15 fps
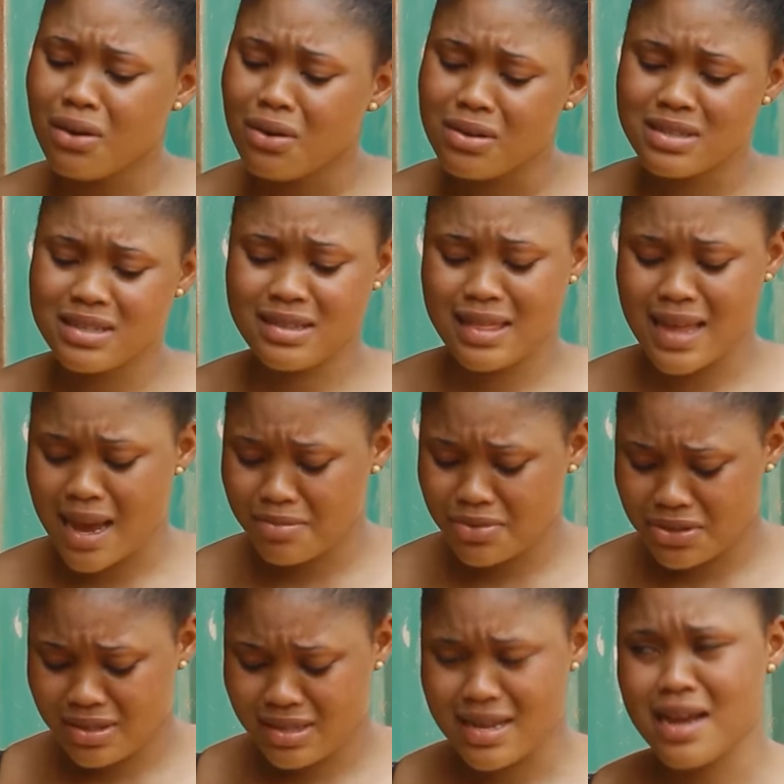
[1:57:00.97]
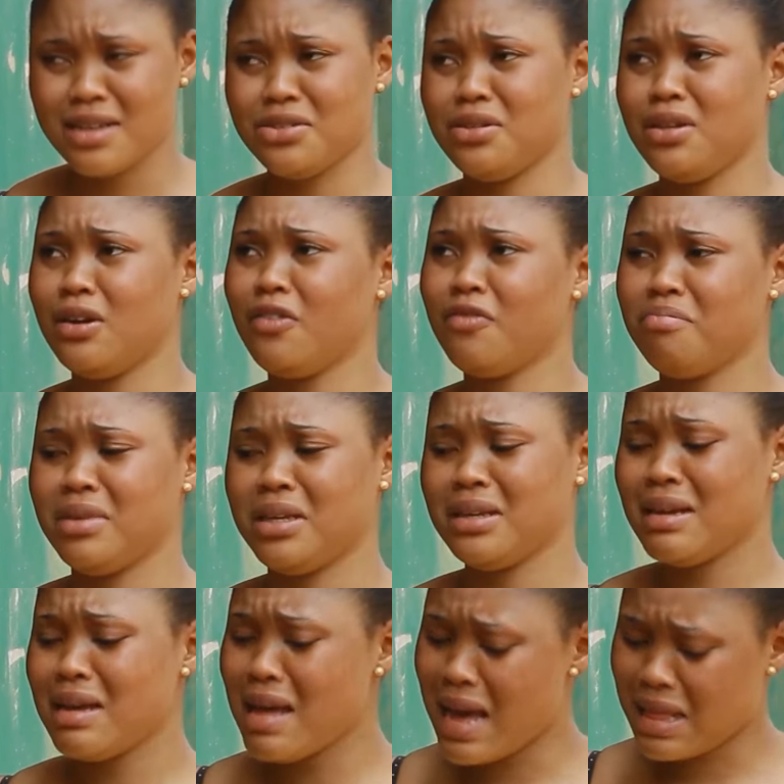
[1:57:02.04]
All the times you said you love
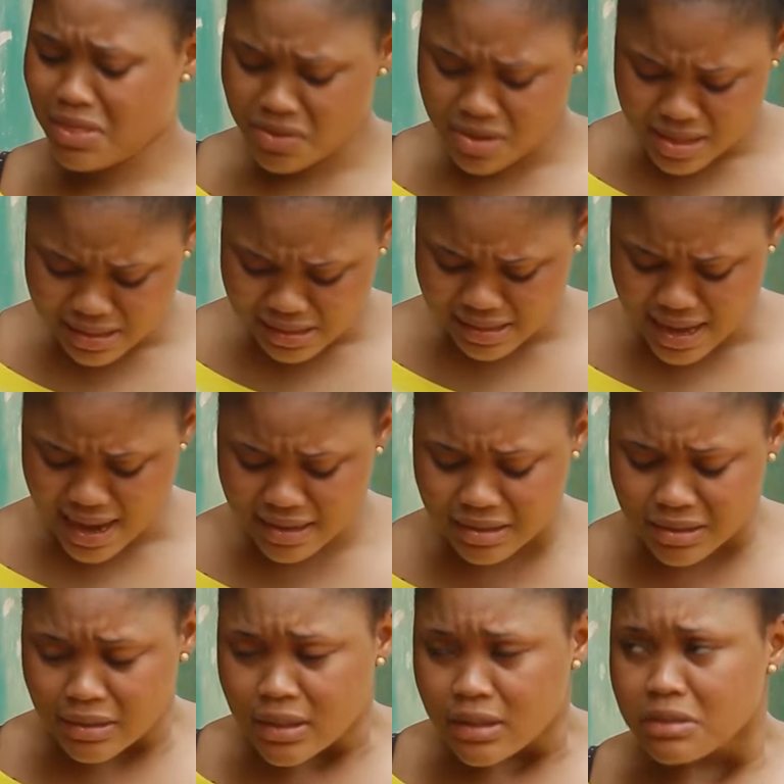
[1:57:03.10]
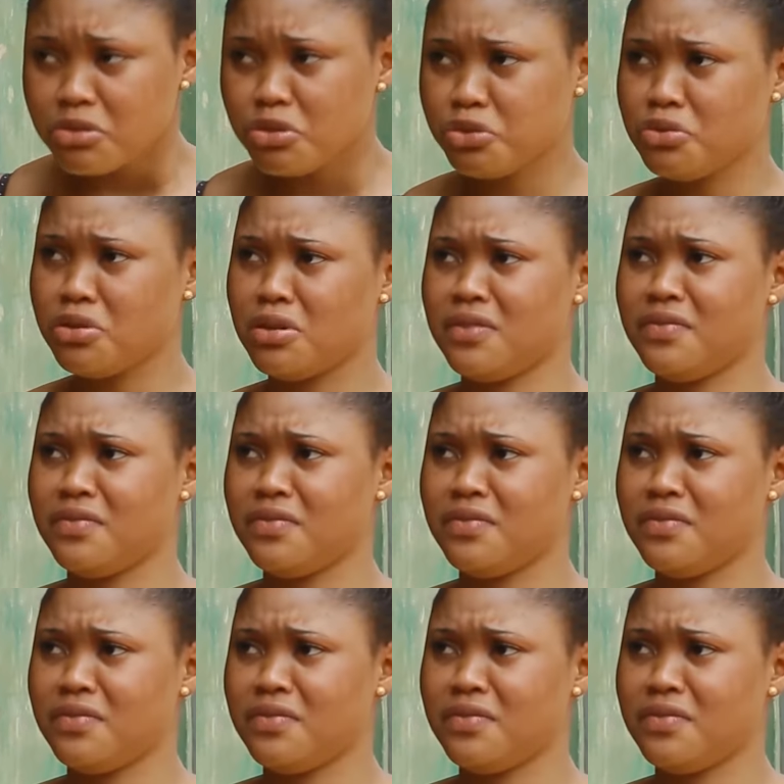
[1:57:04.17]
me. I thought they said true